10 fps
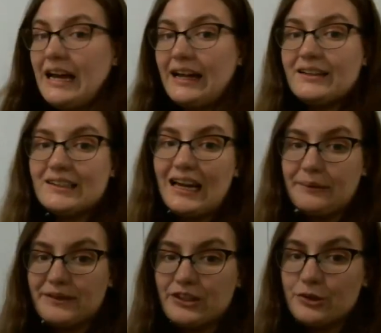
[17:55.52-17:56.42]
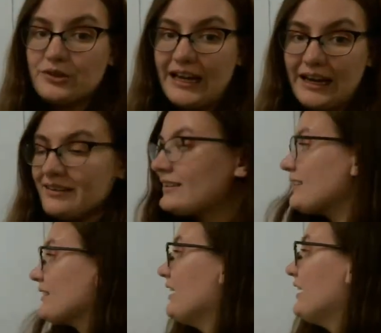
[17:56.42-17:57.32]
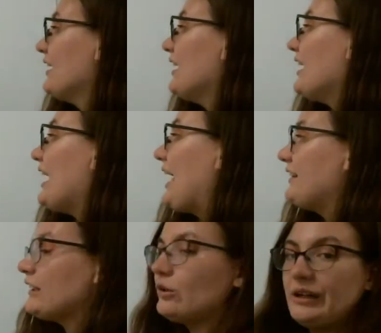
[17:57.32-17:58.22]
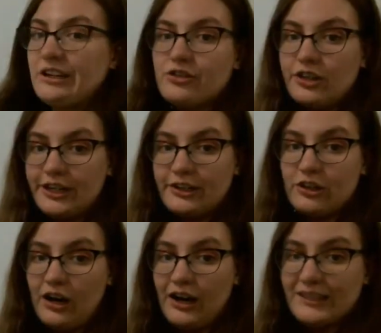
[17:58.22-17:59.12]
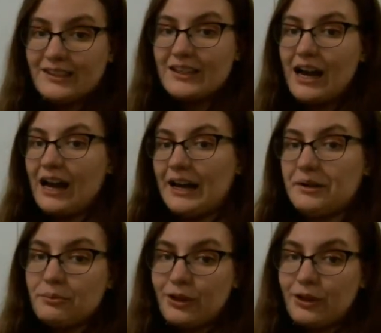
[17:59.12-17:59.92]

tenths times 2 tenths. And then going straight across, I